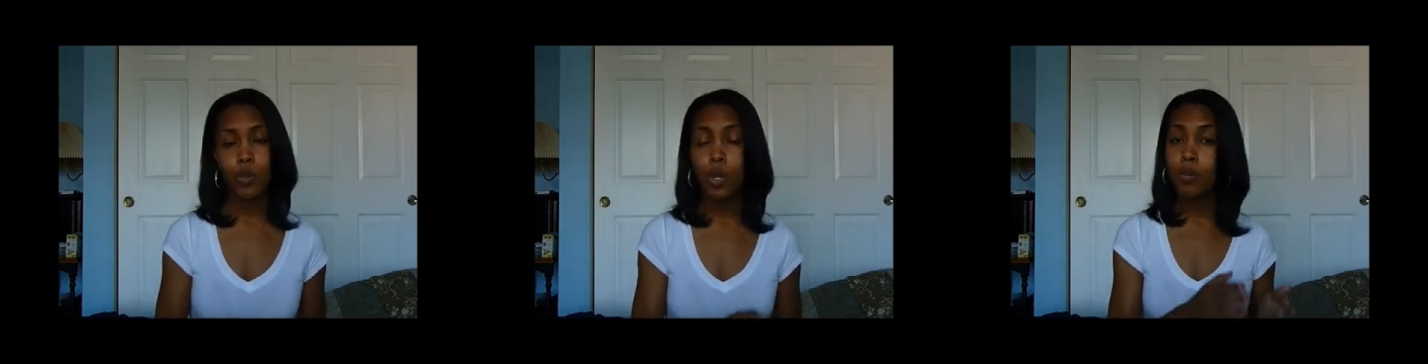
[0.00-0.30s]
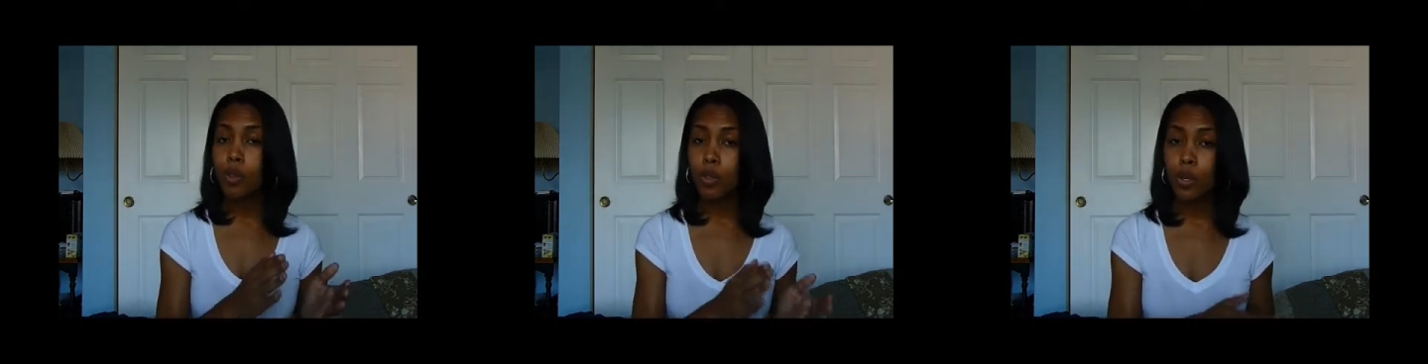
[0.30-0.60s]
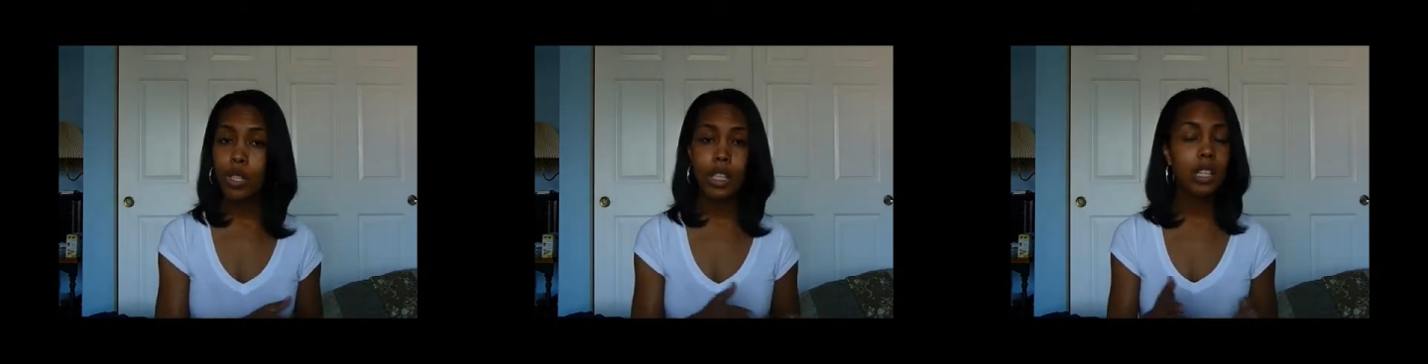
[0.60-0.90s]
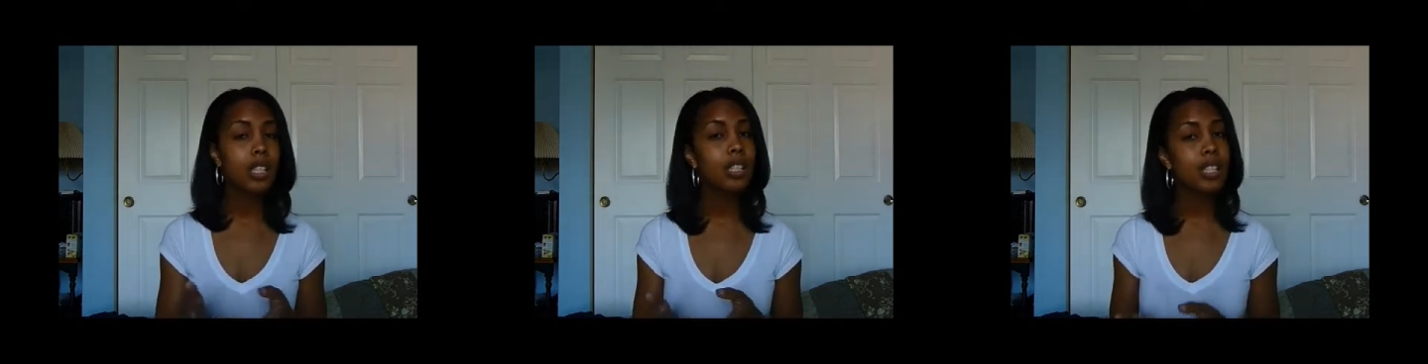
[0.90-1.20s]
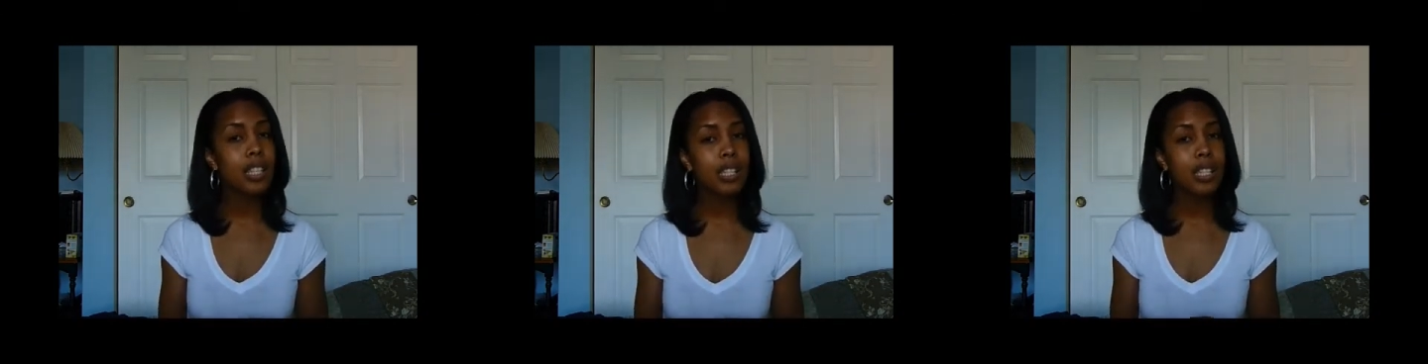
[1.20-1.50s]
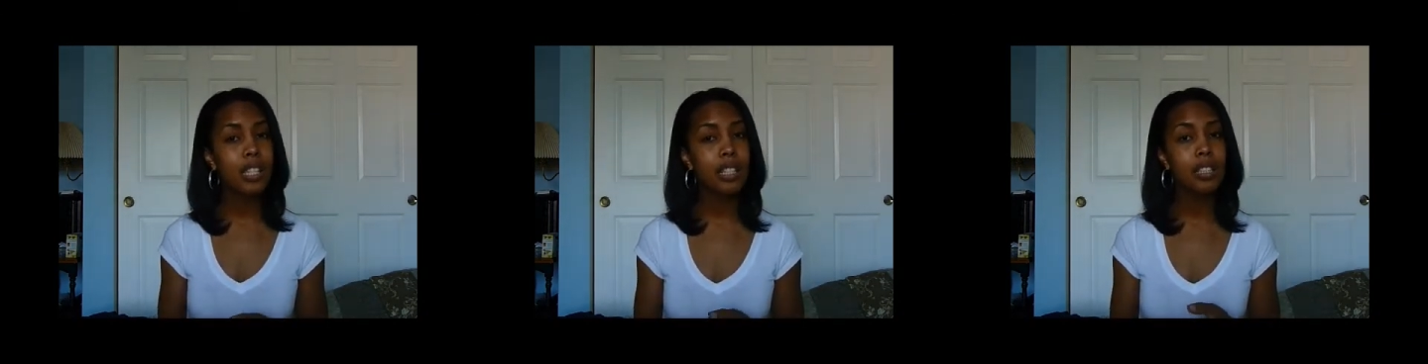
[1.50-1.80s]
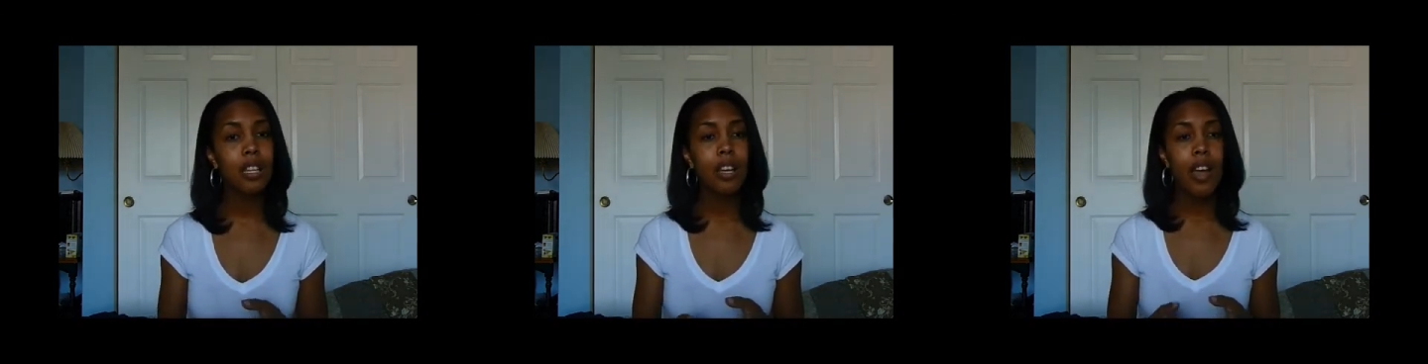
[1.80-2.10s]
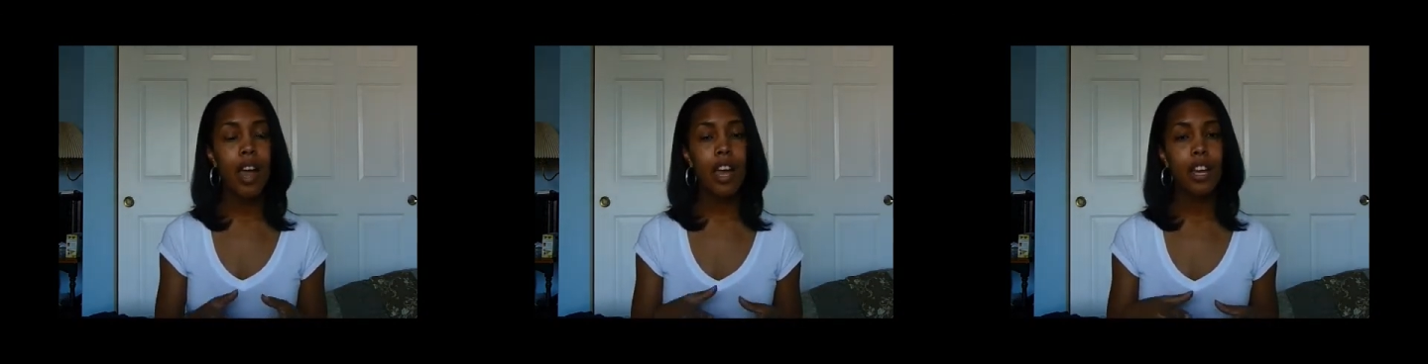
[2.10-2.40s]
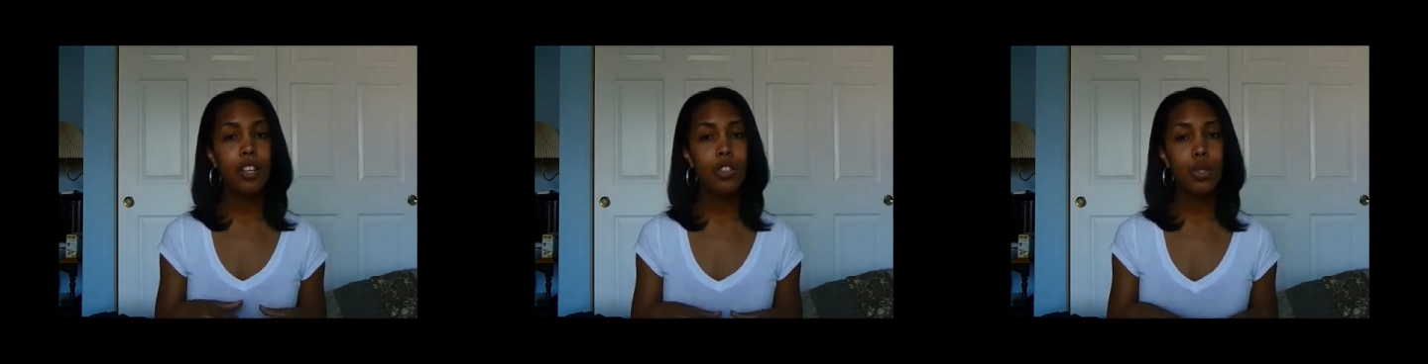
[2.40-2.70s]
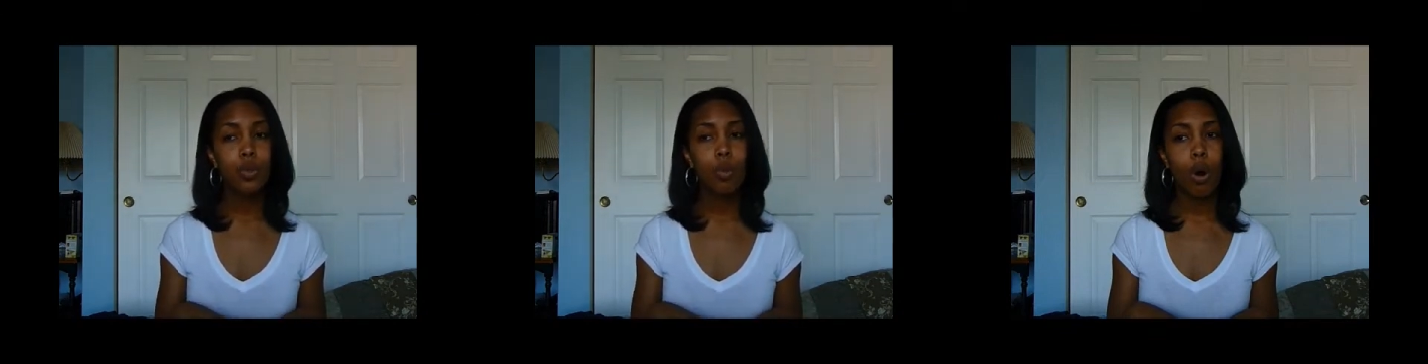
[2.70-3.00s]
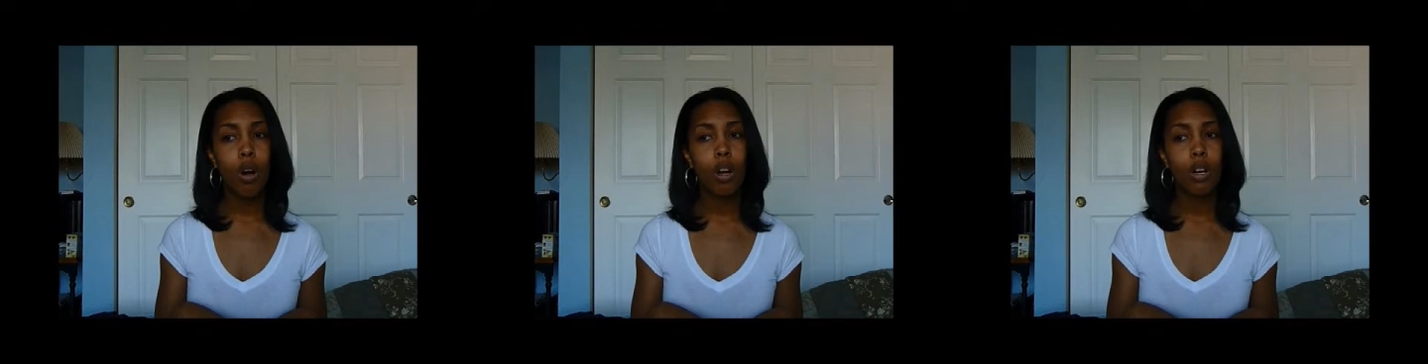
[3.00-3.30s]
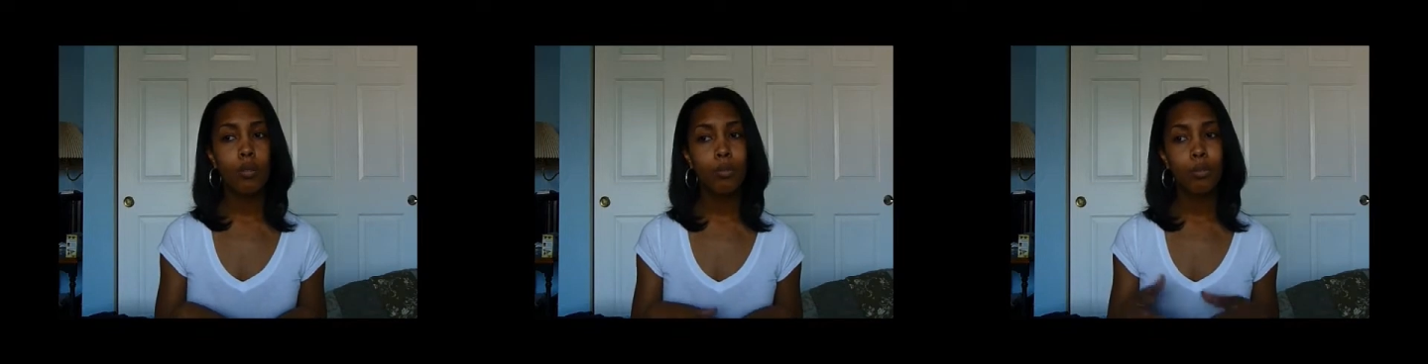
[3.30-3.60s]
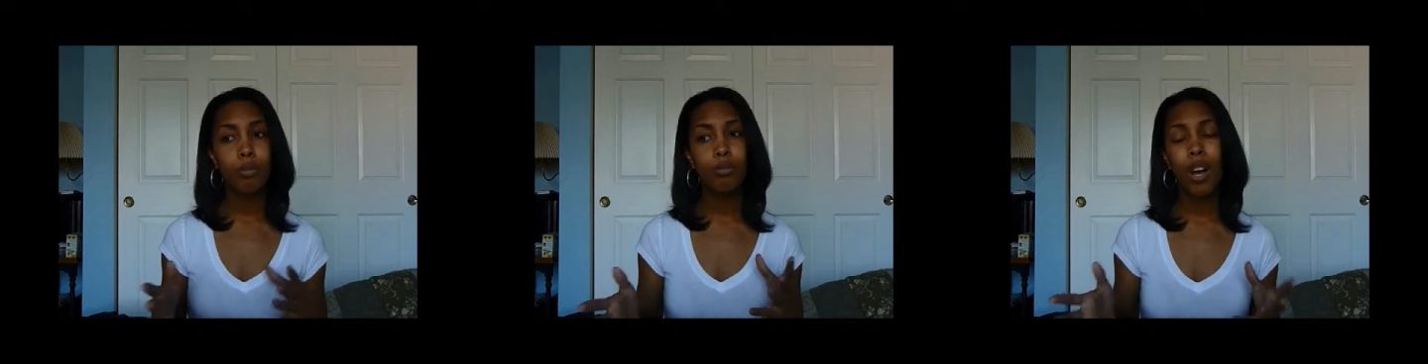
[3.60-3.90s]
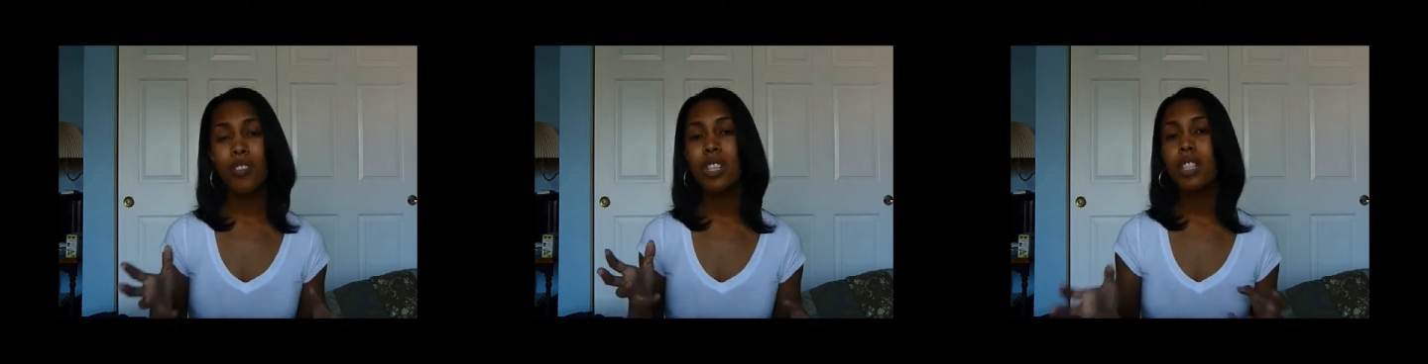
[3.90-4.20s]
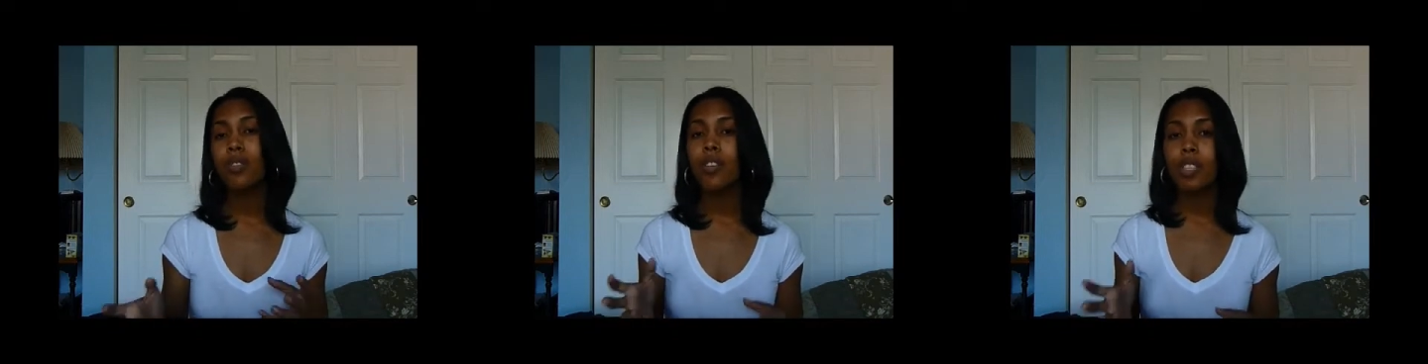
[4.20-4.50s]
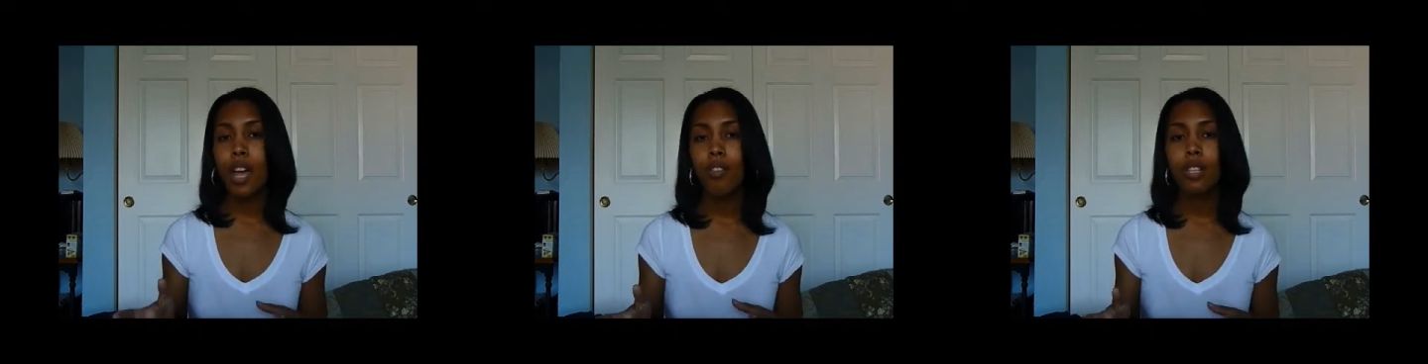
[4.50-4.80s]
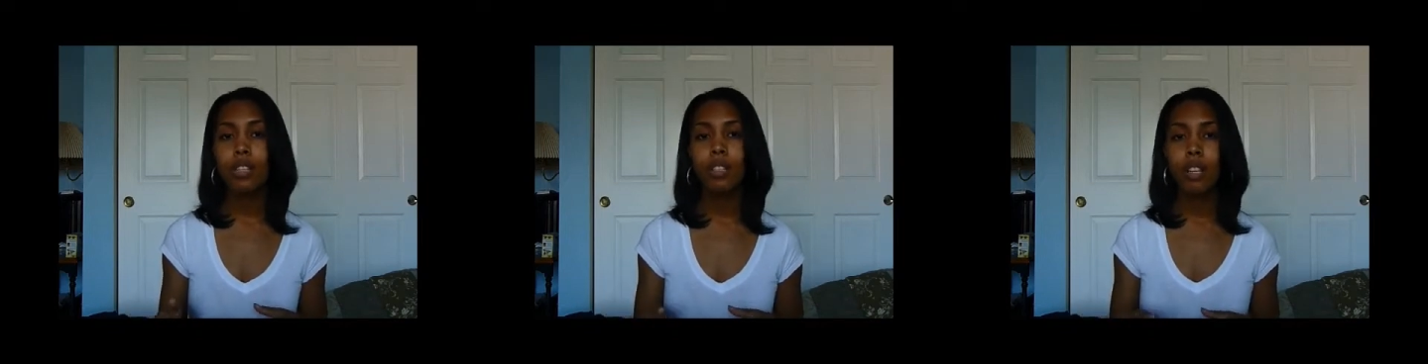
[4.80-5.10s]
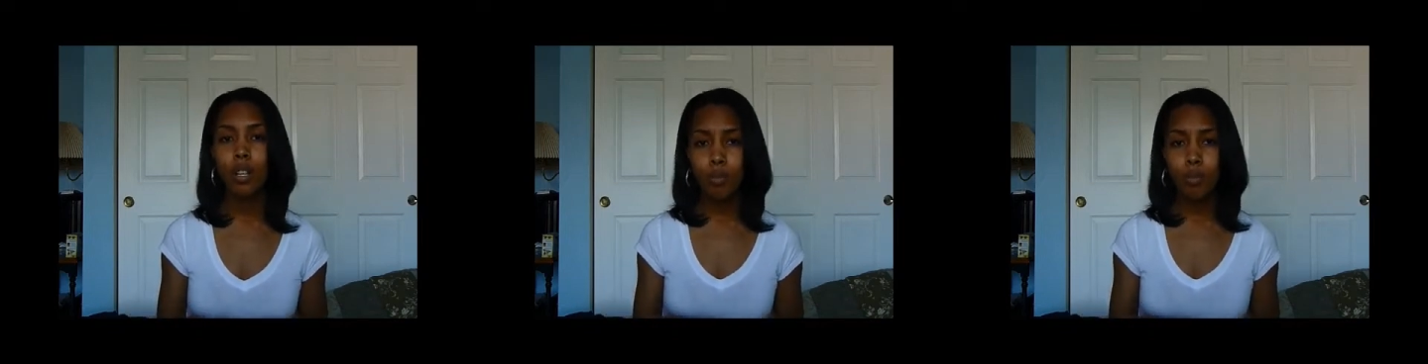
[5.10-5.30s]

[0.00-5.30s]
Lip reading: So if you're 13 to 16 and you are 5'6", 5'7",